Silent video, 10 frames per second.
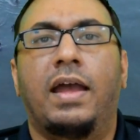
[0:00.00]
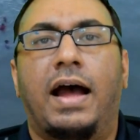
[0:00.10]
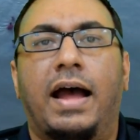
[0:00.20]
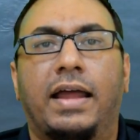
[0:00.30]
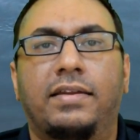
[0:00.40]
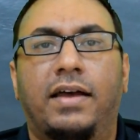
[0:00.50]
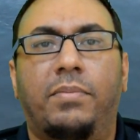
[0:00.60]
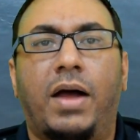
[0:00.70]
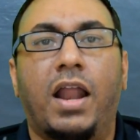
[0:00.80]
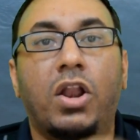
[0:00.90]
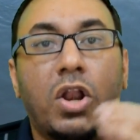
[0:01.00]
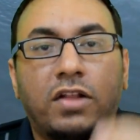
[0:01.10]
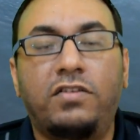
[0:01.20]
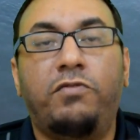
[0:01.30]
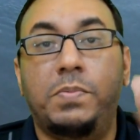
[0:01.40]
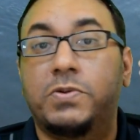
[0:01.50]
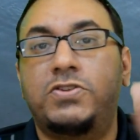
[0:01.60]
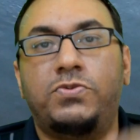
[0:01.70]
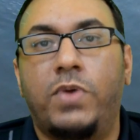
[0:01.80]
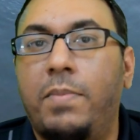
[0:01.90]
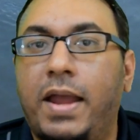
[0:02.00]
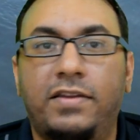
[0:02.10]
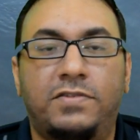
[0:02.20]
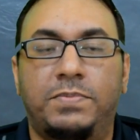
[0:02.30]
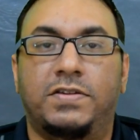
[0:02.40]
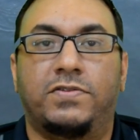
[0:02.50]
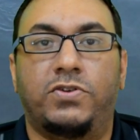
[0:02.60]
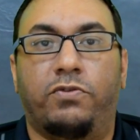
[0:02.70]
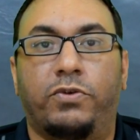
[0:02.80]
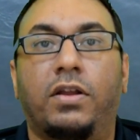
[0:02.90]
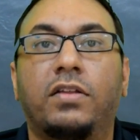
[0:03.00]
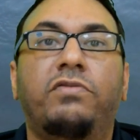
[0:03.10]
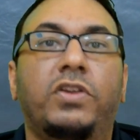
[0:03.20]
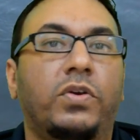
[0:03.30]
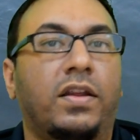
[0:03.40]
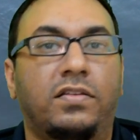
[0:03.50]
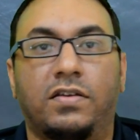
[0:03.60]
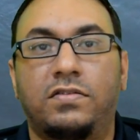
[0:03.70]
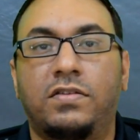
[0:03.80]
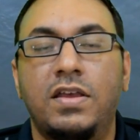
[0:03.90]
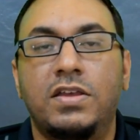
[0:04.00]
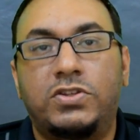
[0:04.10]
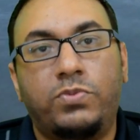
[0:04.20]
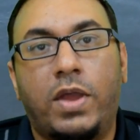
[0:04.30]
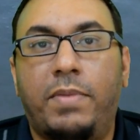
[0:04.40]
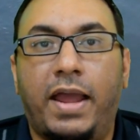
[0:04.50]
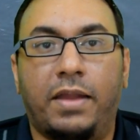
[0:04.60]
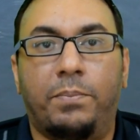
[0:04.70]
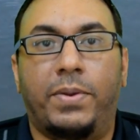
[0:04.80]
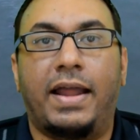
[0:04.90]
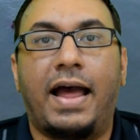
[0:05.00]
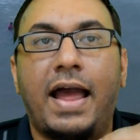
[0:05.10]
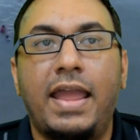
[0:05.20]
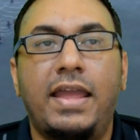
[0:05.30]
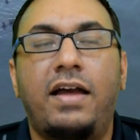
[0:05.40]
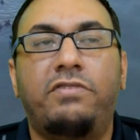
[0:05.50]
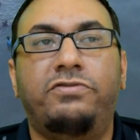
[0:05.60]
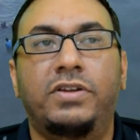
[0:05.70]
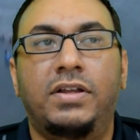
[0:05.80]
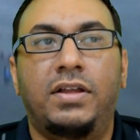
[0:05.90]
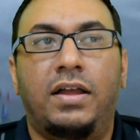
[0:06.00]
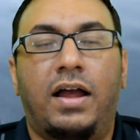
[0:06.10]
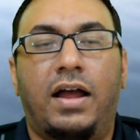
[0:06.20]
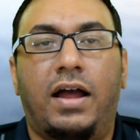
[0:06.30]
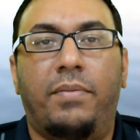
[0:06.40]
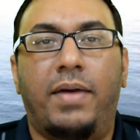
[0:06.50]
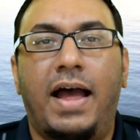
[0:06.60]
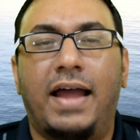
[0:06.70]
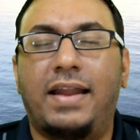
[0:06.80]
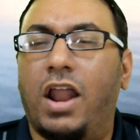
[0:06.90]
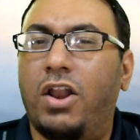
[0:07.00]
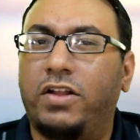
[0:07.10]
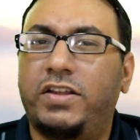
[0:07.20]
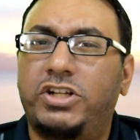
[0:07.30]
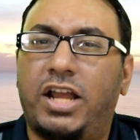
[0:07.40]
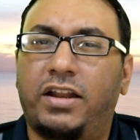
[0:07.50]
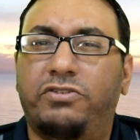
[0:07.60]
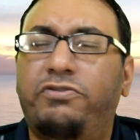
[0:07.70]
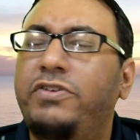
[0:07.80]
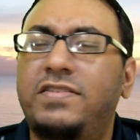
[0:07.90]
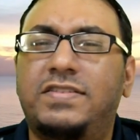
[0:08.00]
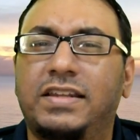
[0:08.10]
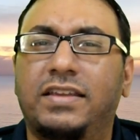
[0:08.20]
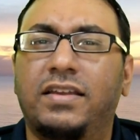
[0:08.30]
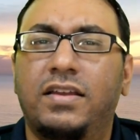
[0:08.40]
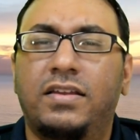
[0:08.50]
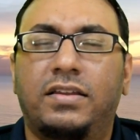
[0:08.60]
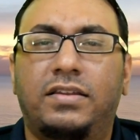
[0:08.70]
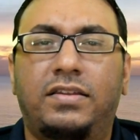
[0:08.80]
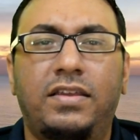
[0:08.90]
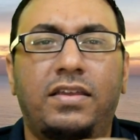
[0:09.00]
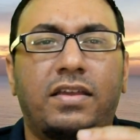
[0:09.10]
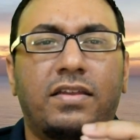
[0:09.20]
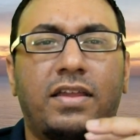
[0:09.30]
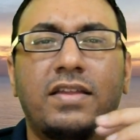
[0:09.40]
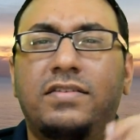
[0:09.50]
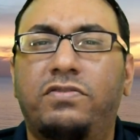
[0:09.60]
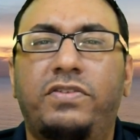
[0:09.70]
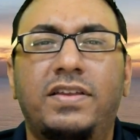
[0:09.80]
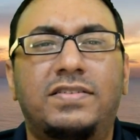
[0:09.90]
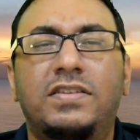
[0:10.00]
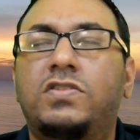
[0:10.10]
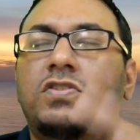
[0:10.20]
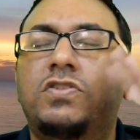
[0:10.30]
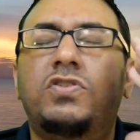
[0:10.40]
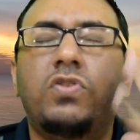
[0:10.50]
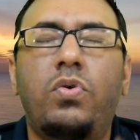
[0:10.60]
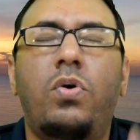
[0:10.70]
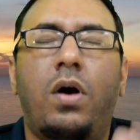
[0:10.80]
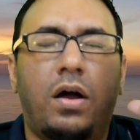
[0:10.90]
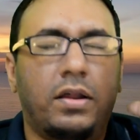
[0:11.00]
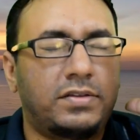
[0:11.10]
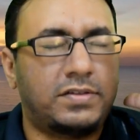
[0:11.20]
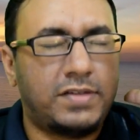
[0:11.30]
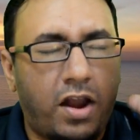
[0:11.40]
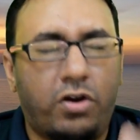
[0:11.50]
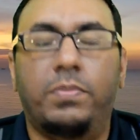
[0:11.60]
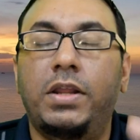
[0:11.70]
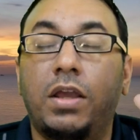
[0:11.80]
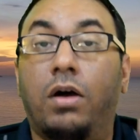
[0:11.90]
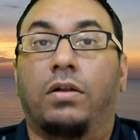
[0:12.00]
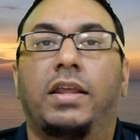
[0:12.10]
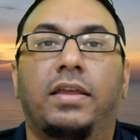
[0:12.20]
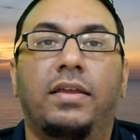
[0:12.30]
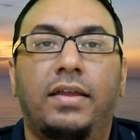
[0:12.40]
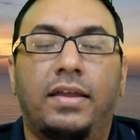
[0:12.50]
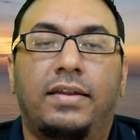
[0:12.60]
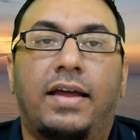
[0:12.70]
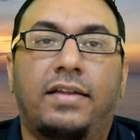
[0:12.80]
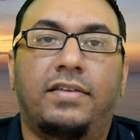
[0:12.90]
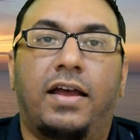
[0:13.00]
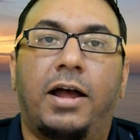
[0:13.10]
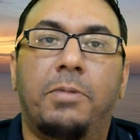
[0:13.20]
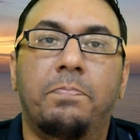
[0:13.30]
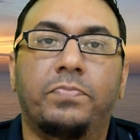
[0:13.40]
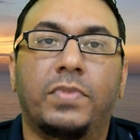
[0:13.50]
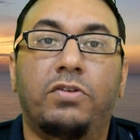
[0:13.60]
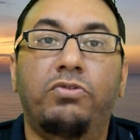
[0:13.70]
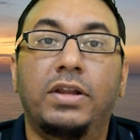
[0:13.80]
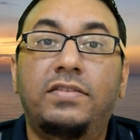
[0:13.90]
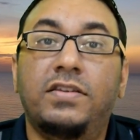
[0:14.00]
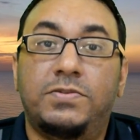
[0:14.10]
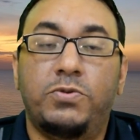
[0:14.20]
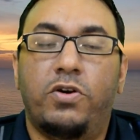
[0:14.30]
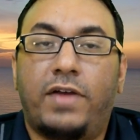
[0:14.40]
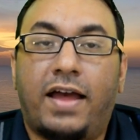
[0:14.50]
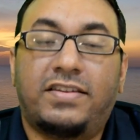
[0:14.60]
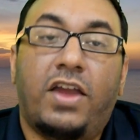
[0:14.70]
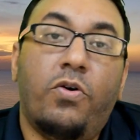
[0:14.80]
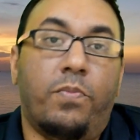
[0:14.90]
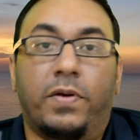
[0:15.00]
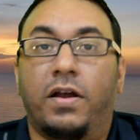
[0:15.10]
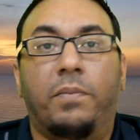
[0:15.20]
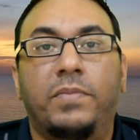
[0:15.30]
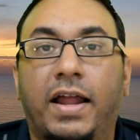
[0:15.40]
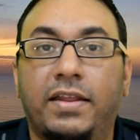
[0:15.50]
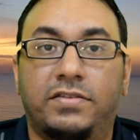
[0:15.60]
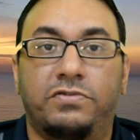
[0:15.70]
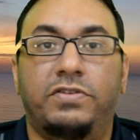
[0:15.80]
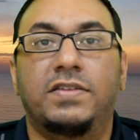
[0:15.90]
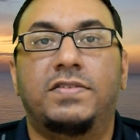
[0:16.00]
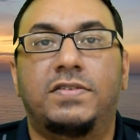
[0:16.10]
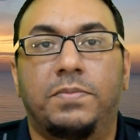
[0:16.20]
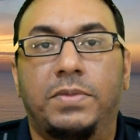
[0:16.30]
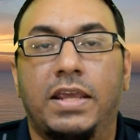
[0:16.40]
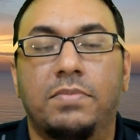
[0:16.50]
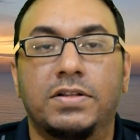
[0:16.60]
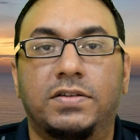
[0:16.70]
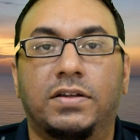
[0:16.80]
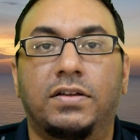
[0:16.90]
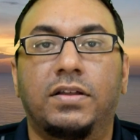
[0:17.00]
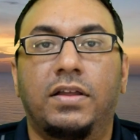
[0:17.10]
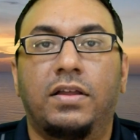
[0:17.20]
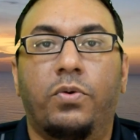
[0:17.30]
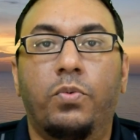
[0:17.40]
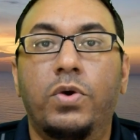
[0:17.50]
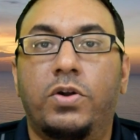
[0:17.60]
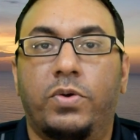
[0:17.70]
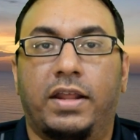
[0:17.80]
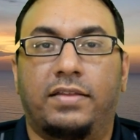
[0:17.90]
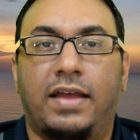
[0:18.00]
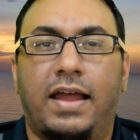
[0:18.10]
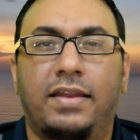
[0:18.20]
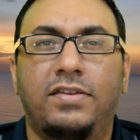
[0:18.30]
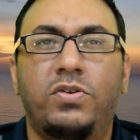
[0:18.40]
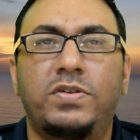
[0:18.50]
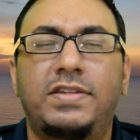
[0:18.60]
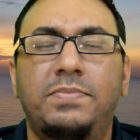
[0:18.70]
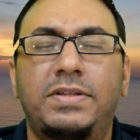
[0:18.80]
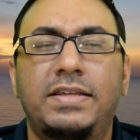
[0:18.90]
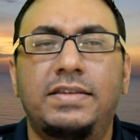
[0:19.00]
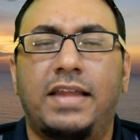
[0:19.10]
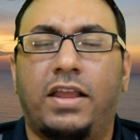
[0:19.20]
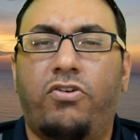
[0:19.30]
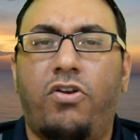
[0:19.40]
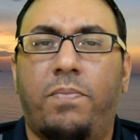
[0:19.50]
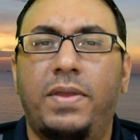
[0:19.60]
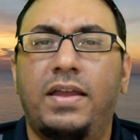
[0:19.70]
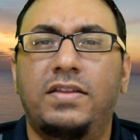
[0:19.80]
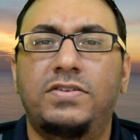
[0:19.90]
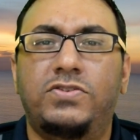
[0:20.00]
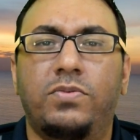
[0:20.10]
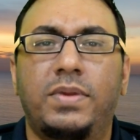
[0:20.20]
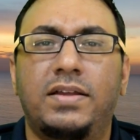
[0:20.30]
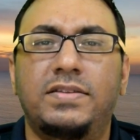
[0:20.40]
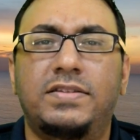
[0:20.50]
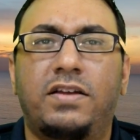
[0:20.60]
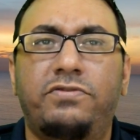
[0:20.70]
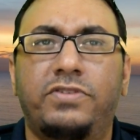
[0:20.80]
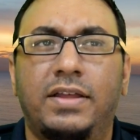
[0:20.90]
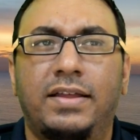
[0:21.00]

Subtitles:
And a lot of people swear by this piece of software. A lot of video editors swear by it. But I have had a lot of challenge. Firstly, the interface is so terribly ugly that it really turns me off as I open up that interface to be able to work with it. And you know, simple things like cropping and zooming and stuff,